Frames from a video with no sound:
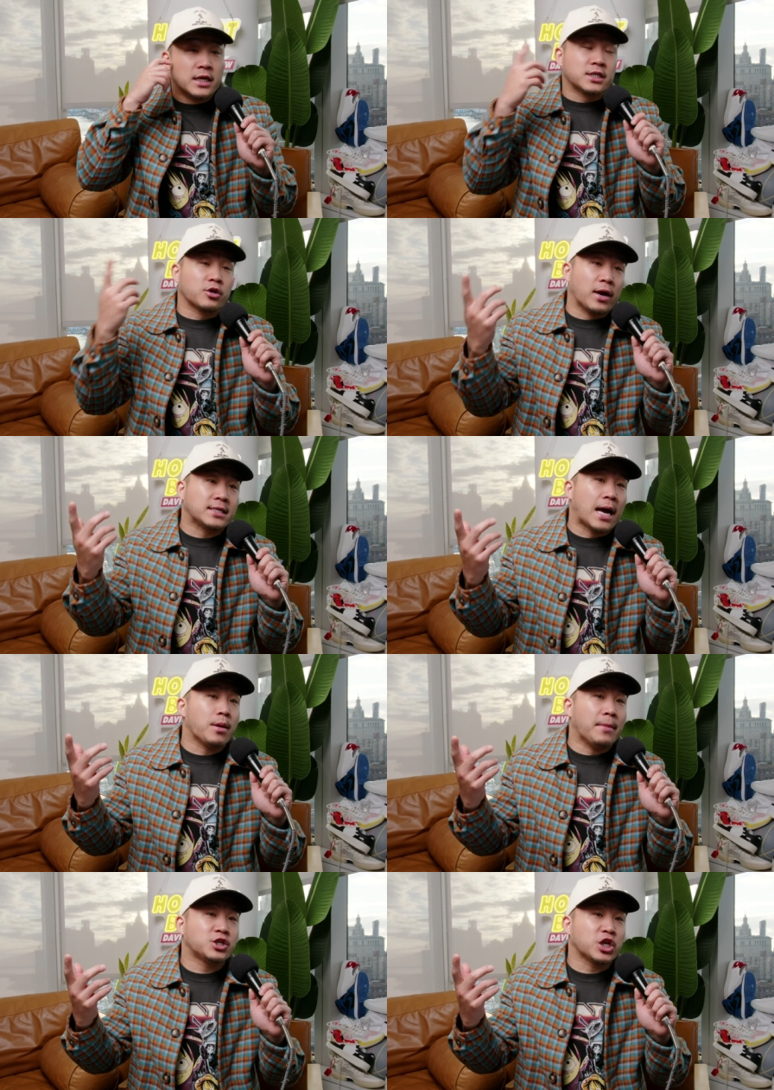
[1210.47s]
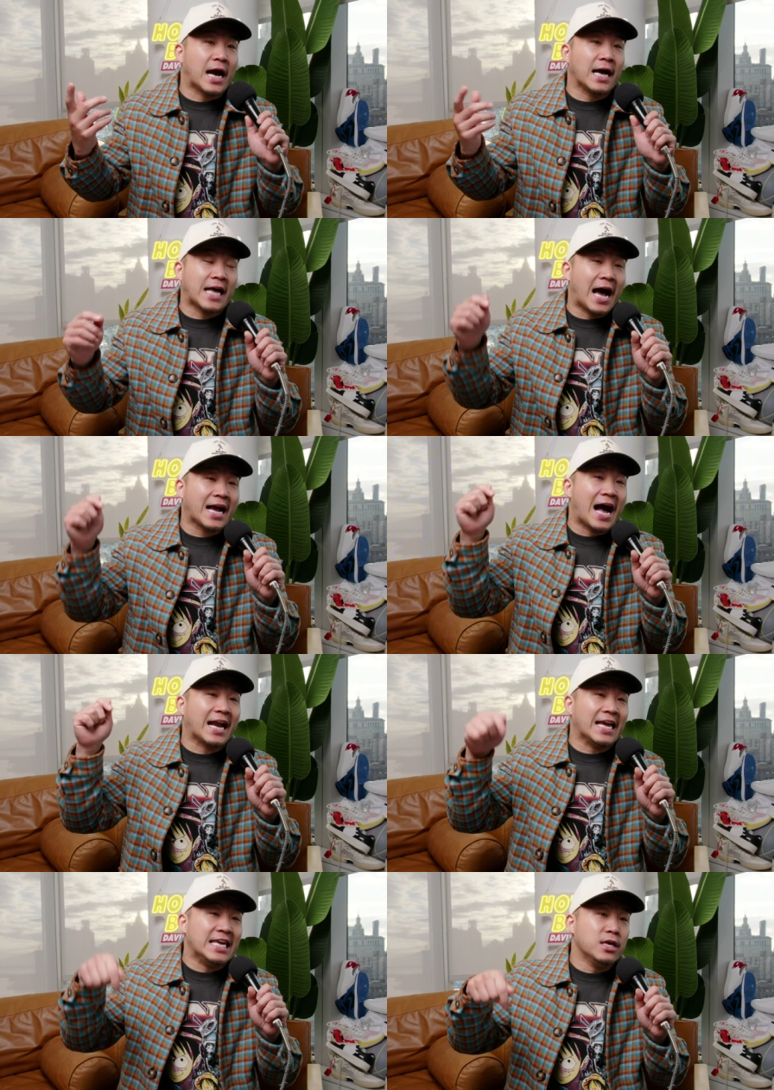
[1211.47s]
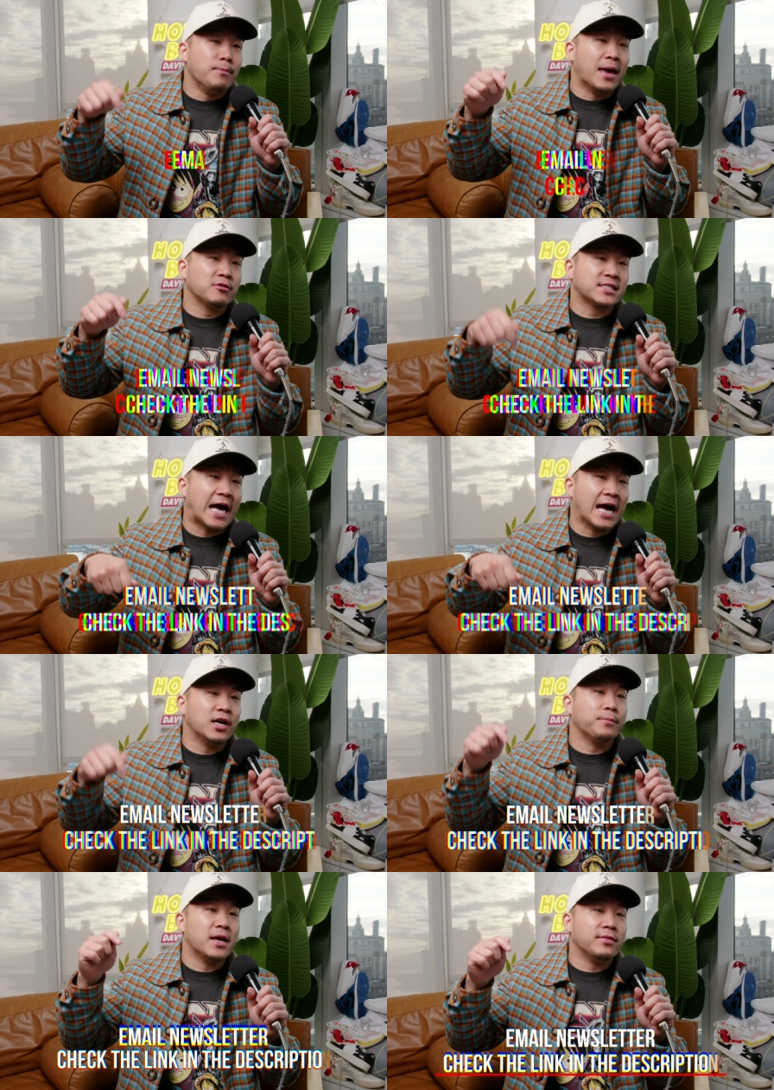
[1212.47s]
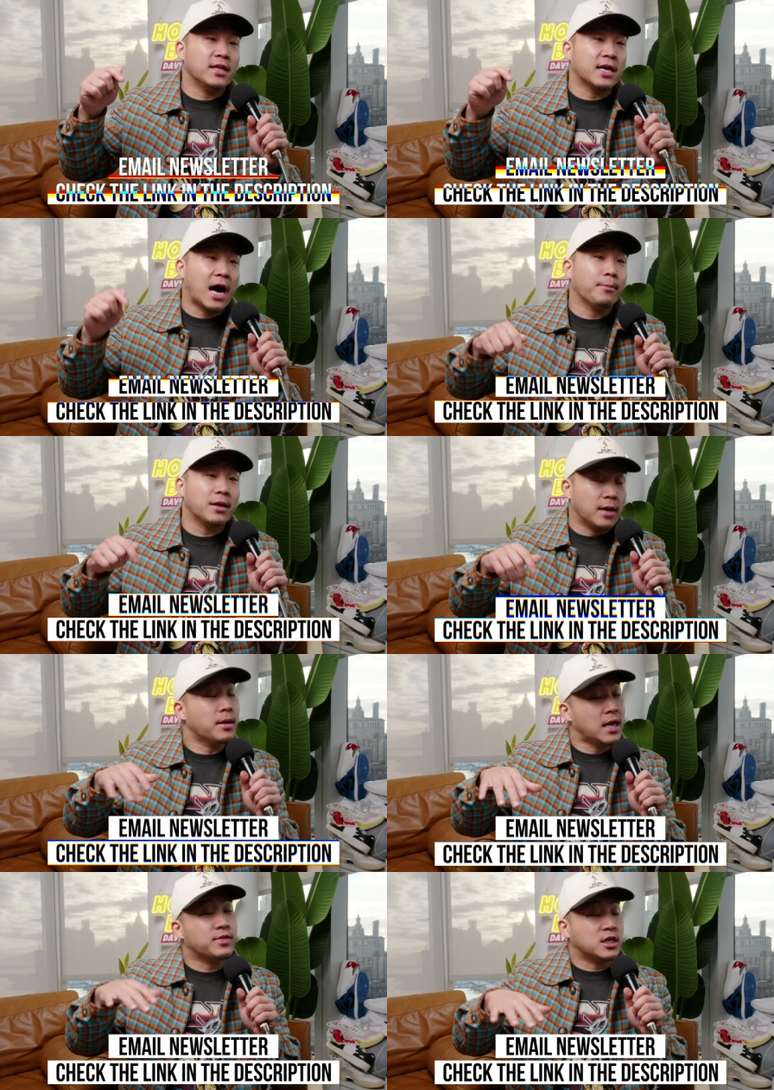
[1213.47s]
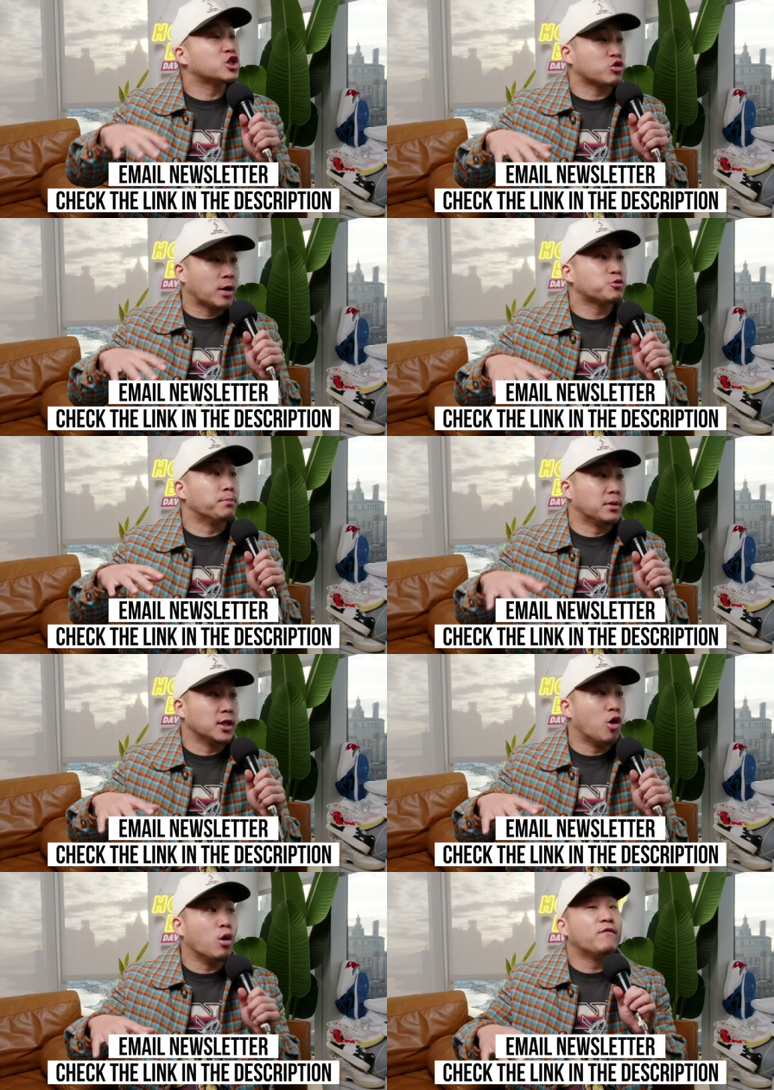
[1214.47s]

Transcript: This is a great time to mention, guys, I got an email sign up in the description below